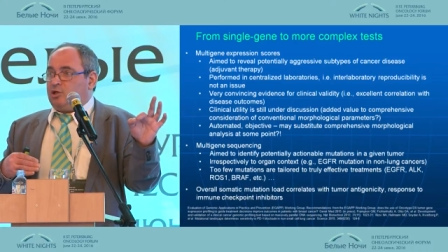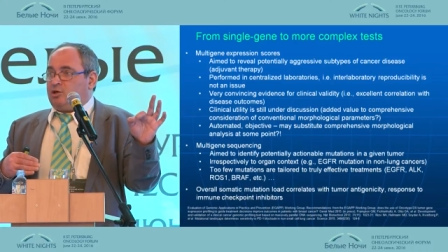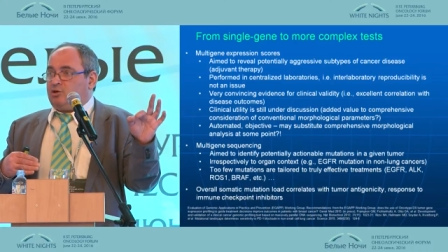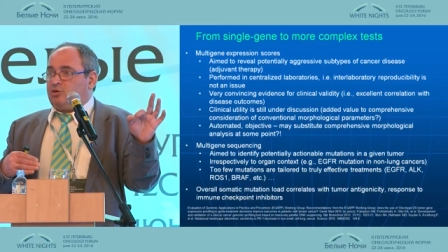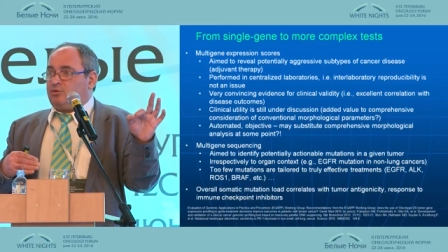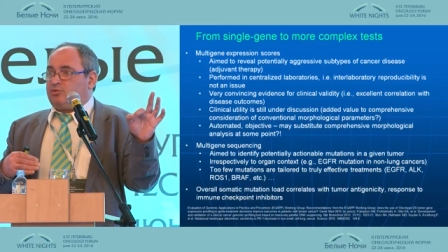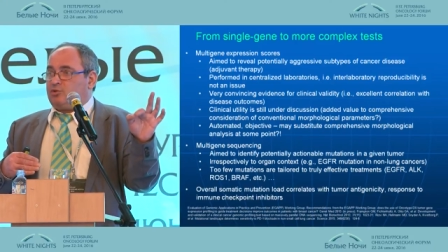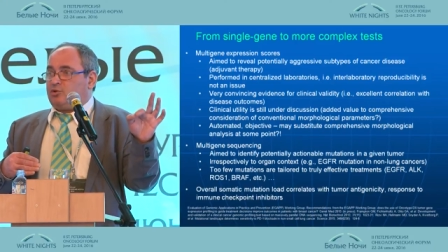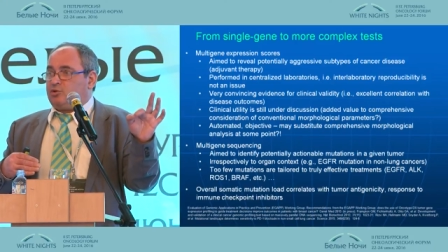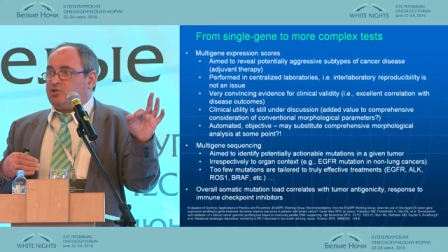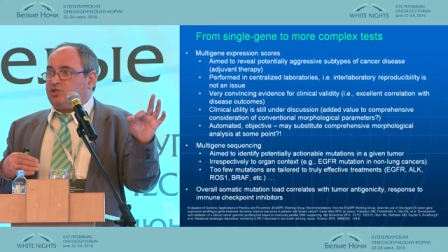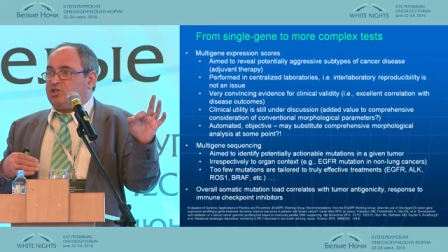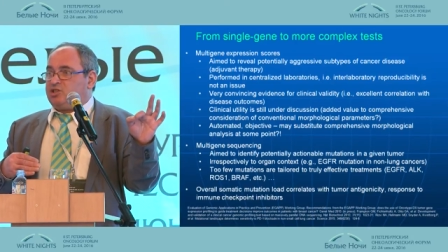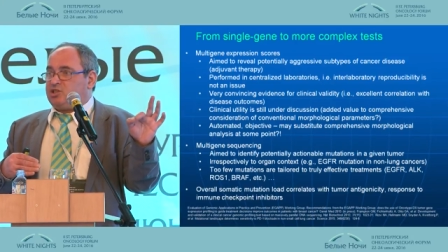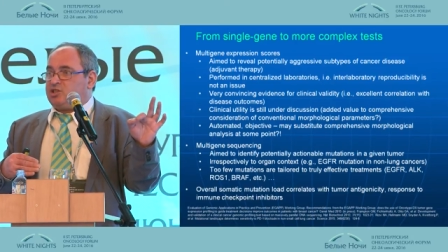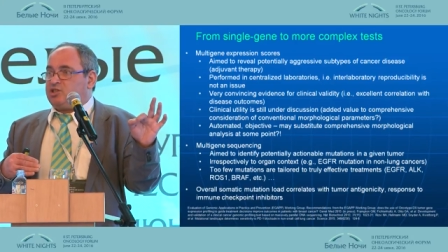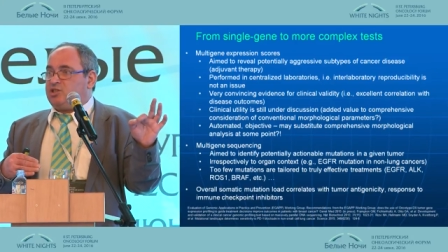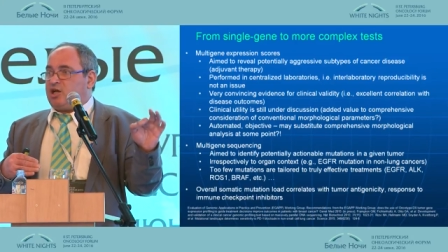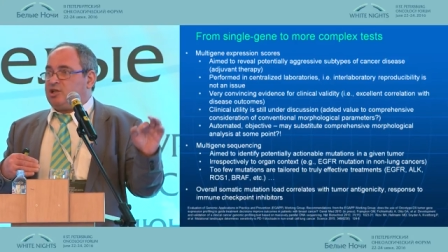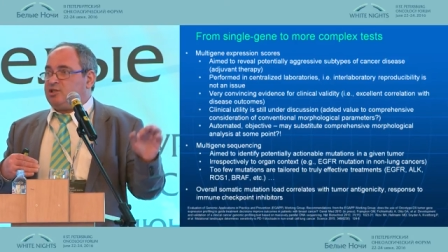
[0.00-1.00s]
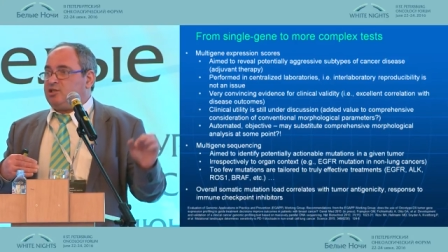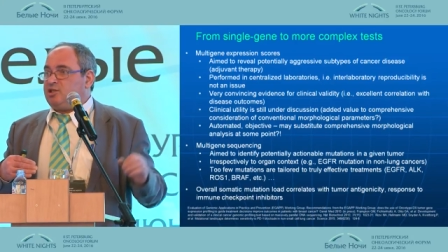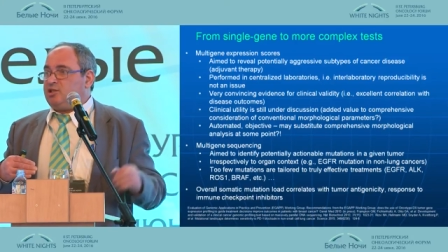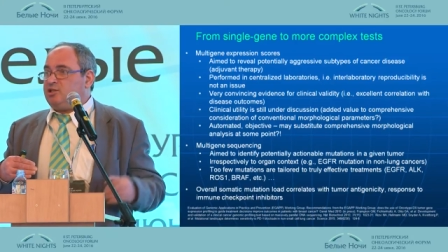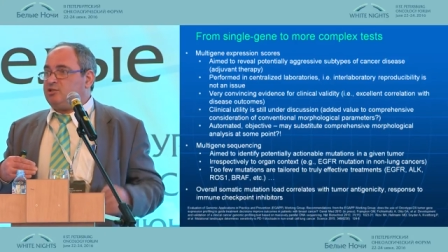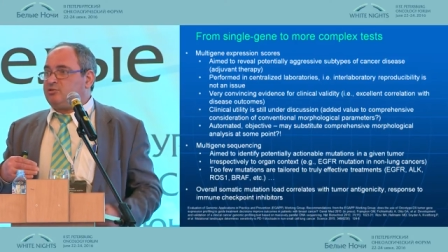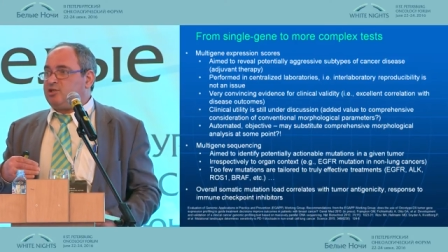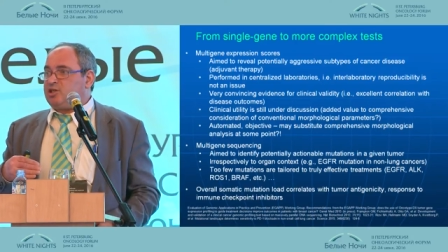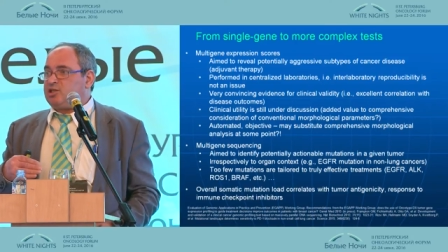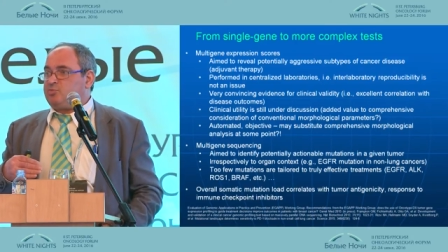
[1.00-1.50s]
Of course, this is done
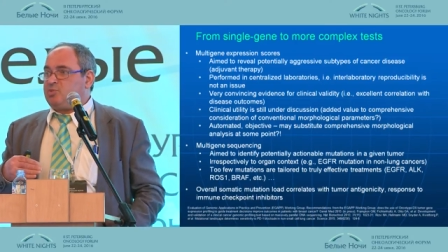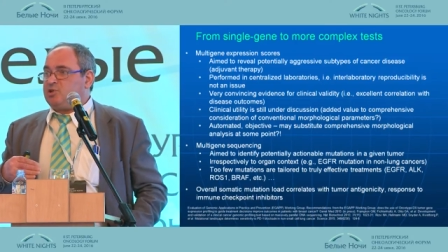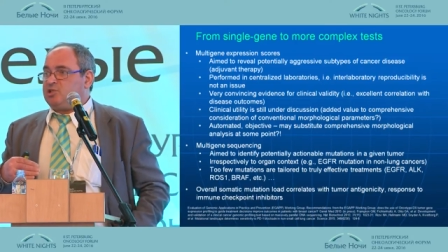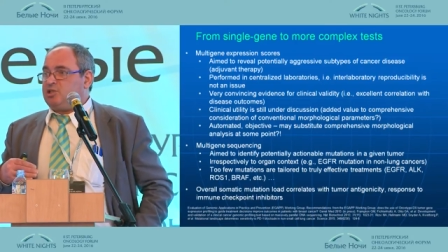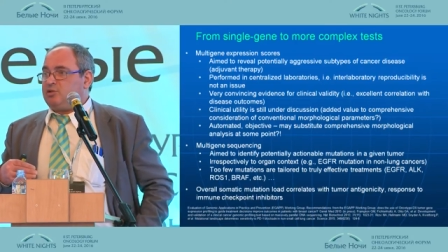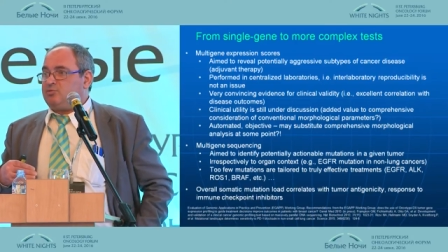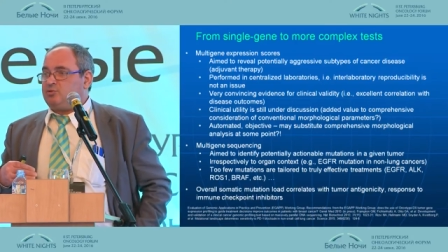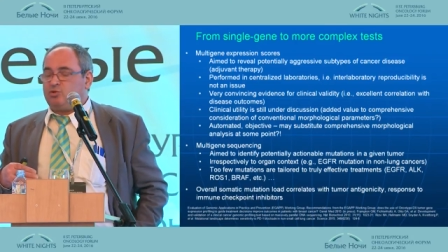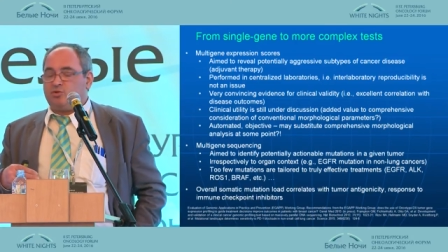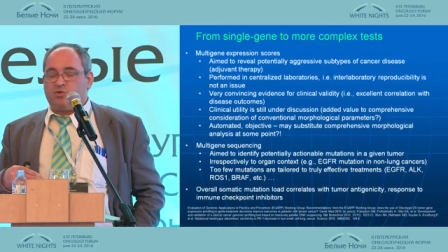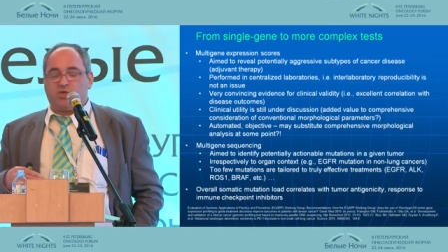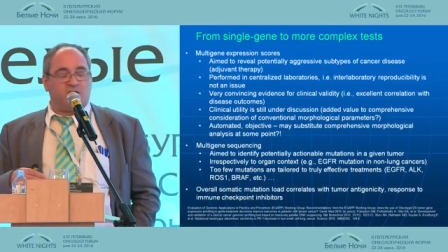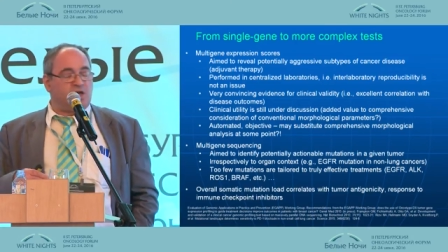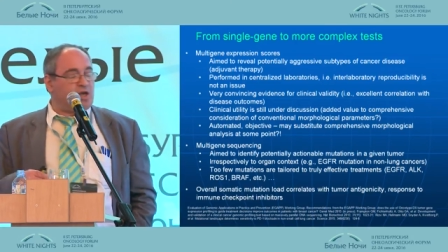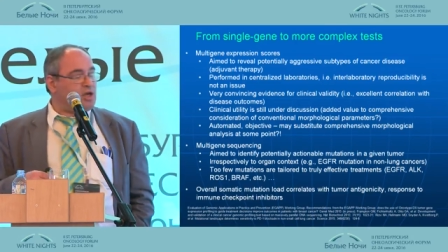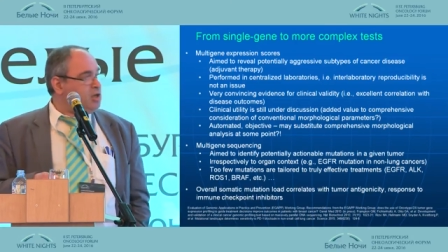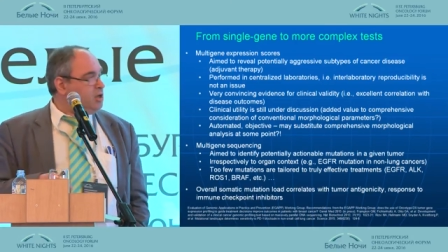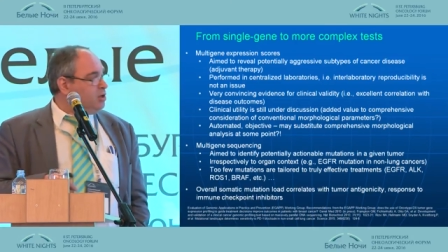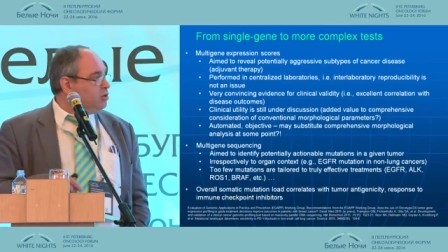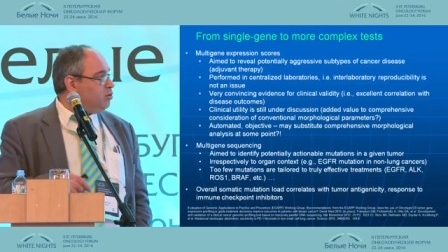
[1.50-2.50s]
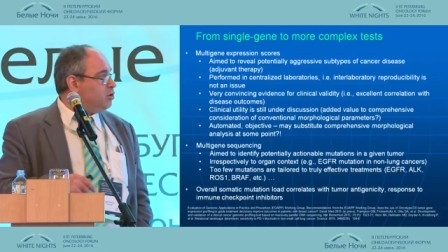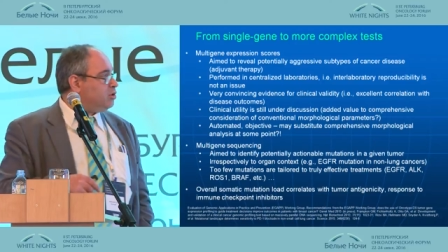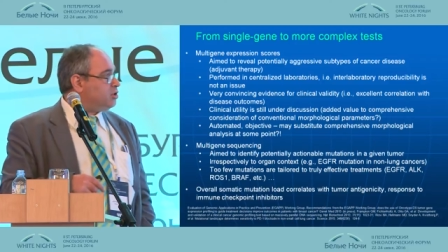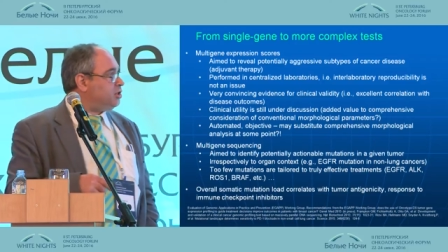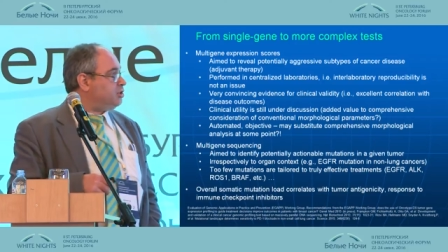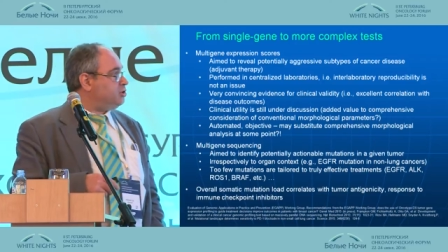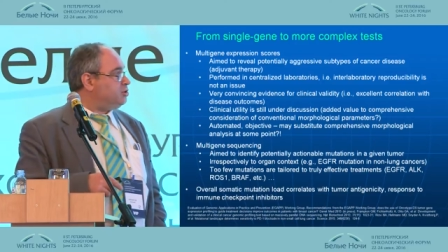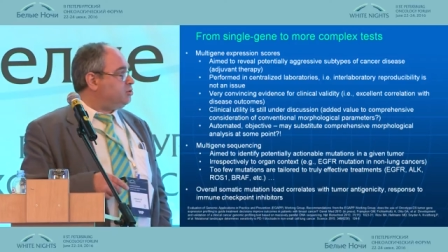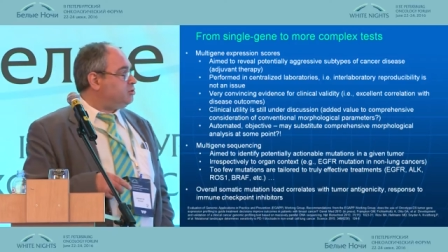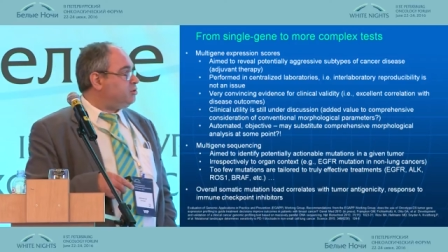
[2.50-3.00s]
irrespective to the
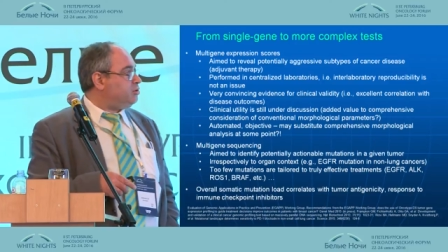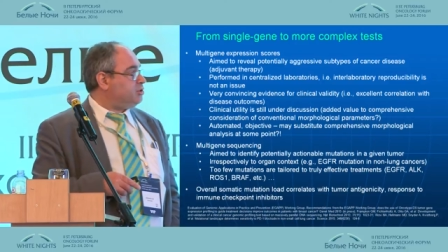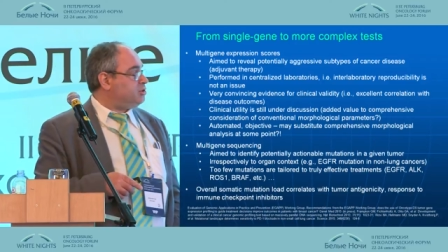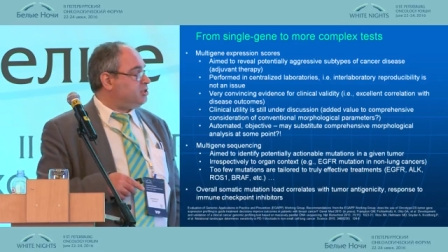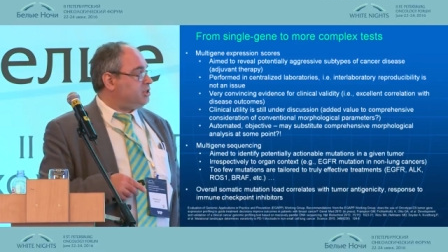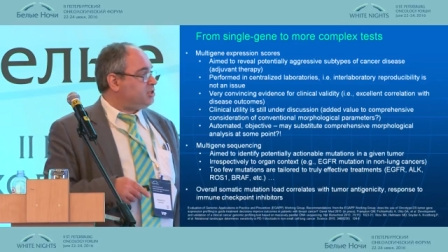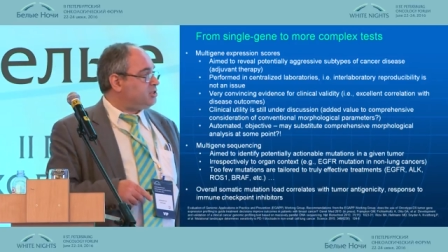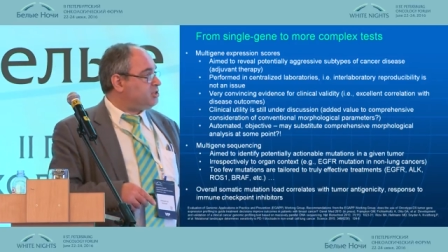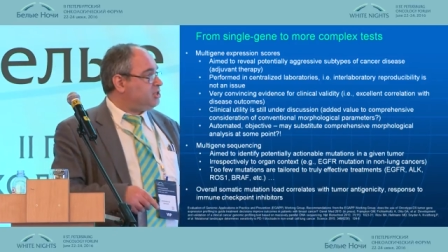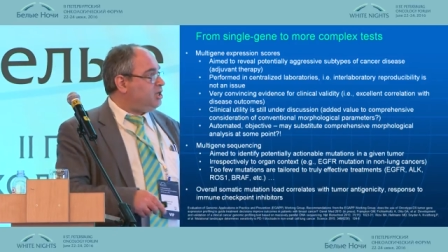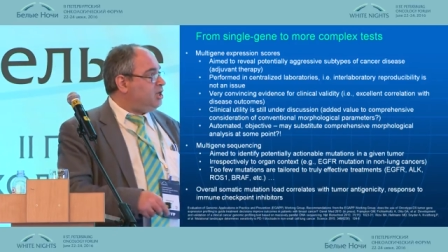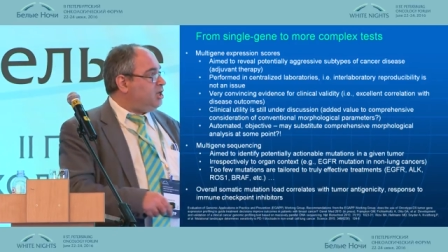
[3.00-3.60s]
organ context.